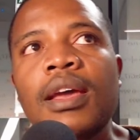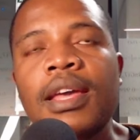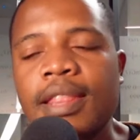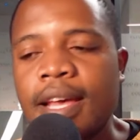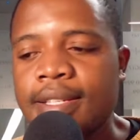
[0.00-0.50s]

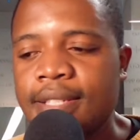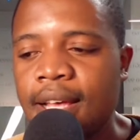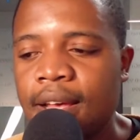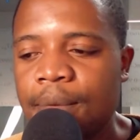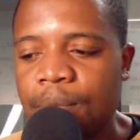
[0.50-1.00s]
in the
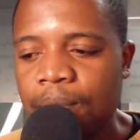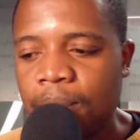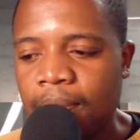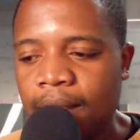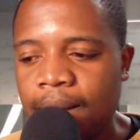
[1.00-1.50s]
exam,
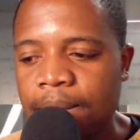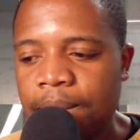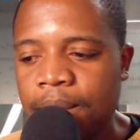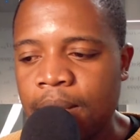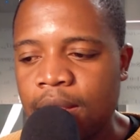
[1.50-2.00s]

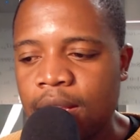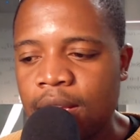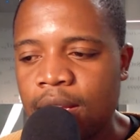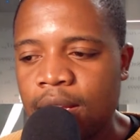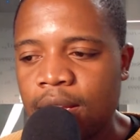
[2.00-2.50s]
in
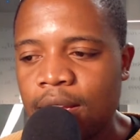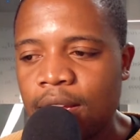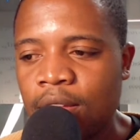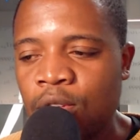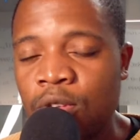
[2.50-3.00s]
the
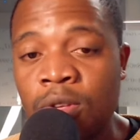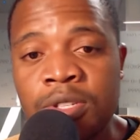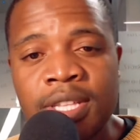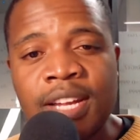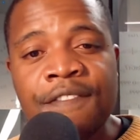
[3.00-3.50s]
you
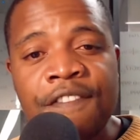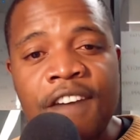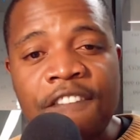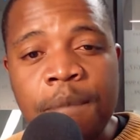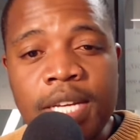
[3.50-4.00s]
see that
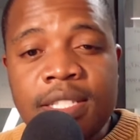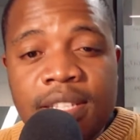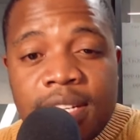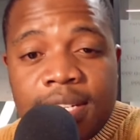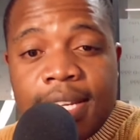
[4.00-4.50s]
5
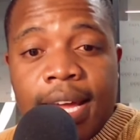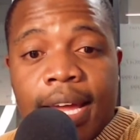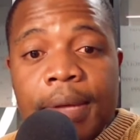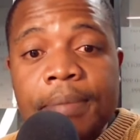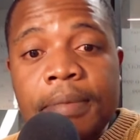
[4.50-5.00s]
minutes reading
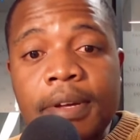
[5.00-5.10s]
time?